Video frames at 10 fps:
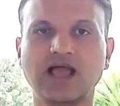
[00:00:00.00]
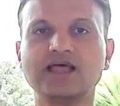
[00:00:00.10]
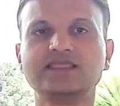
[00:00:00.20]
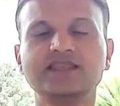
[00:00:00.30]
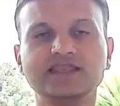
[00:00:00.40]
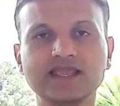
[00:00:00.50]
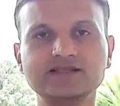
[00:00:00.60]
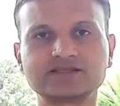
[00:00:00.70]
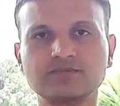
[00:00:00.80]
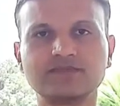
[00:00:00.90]
and they
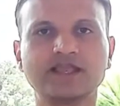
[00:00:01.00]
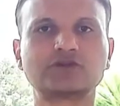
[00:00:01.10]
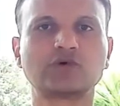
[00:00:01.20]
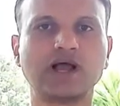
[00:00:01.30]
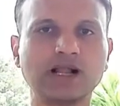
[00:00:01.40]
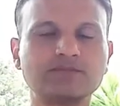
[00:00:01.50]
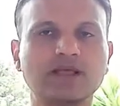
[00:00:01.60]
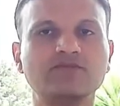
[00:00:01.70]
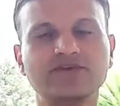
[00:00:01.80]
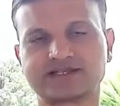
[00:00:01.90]
need something to help
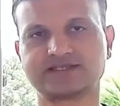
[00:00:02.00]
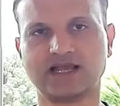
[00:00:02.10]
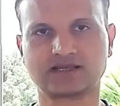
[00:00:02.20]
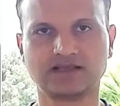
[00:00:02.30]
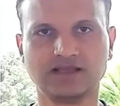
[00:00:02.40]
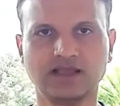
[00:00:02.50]
them fix that.